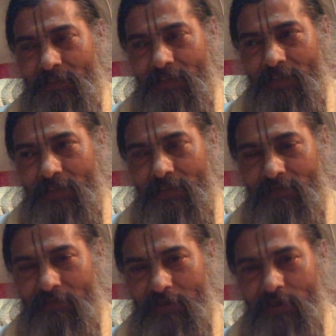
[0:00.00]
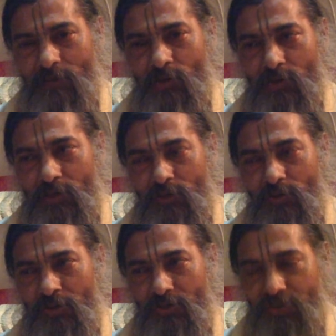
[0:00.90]
And his father wanted to
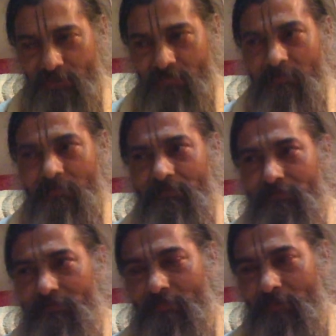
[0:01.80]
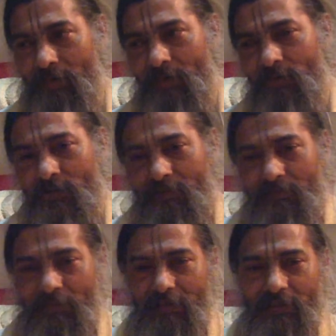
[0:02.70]
teach him
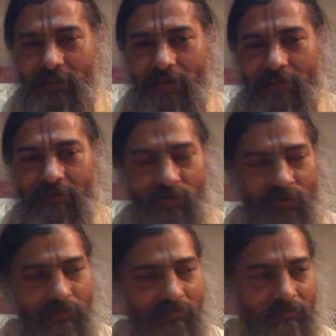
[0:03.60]
Bhagavatam, but he left home.